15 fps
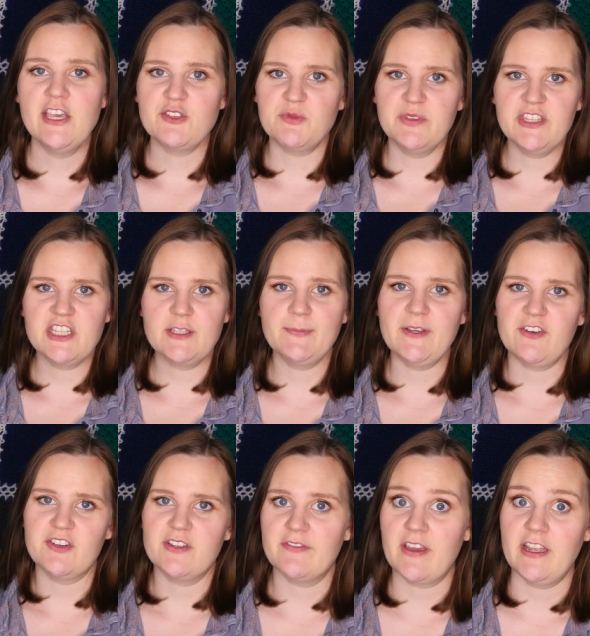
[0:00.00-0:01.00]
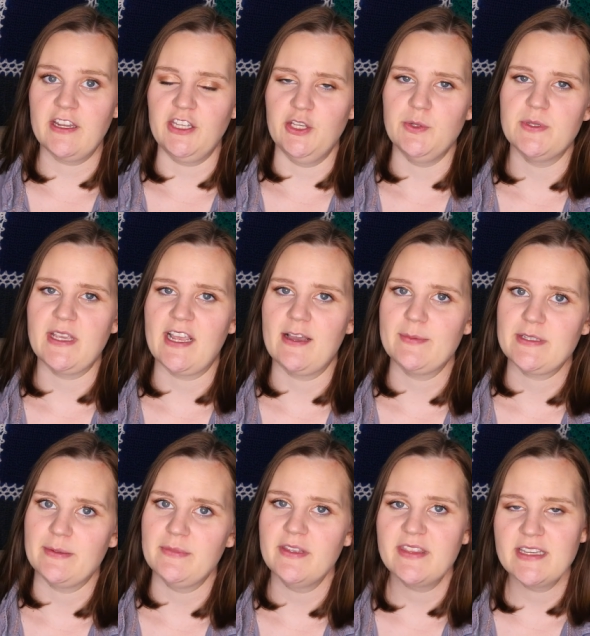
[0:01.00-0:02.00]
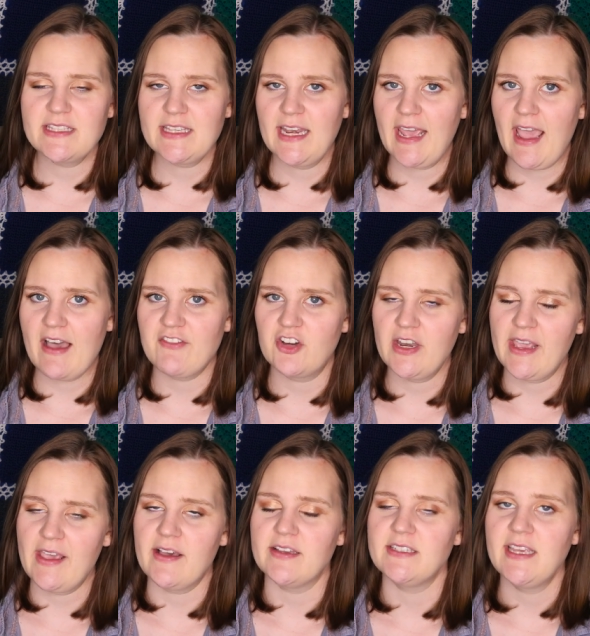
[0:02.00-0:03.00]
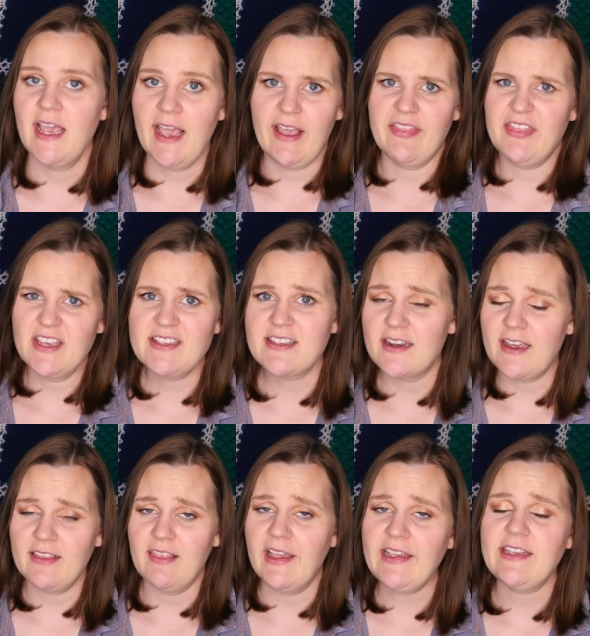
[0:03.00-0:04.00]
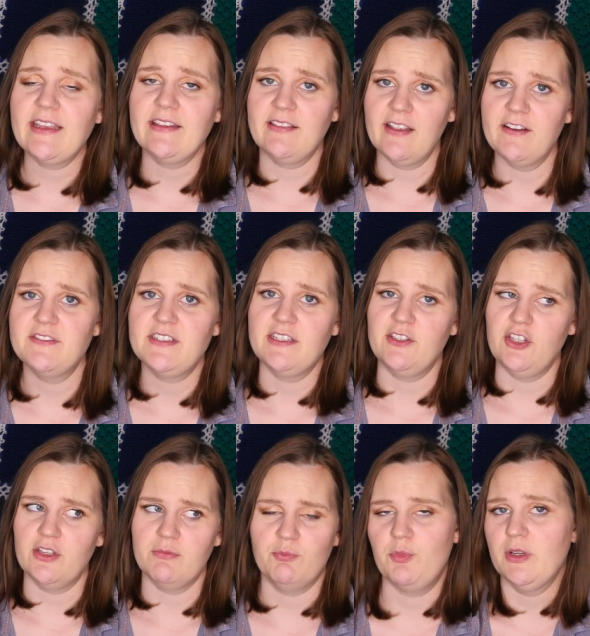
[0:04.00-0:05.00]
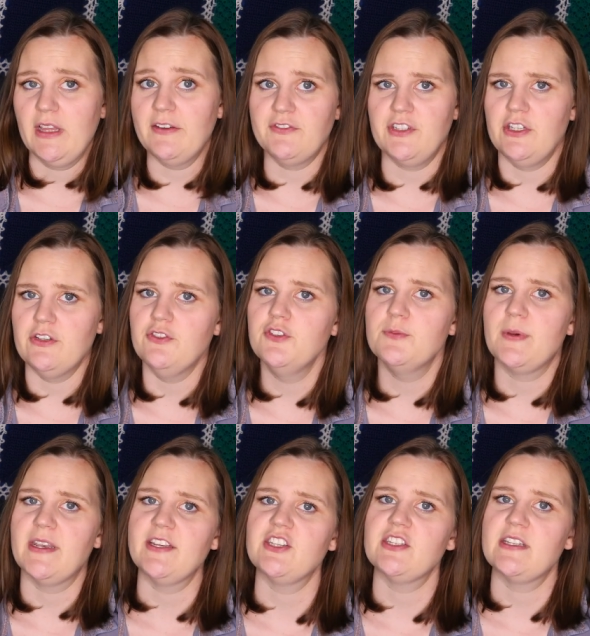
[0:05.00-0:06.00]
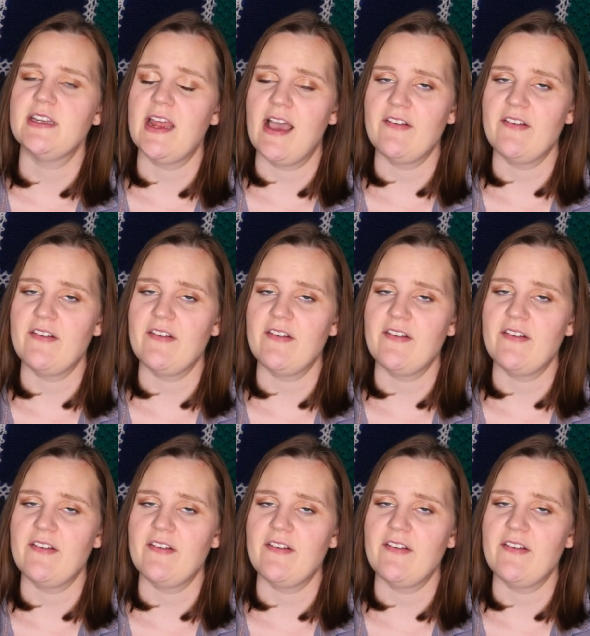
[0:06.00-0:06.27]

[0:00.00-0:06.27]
So in the spirit of kind of using up some of the things that I have on hand and things that I like and love to would love to use, but I just didn't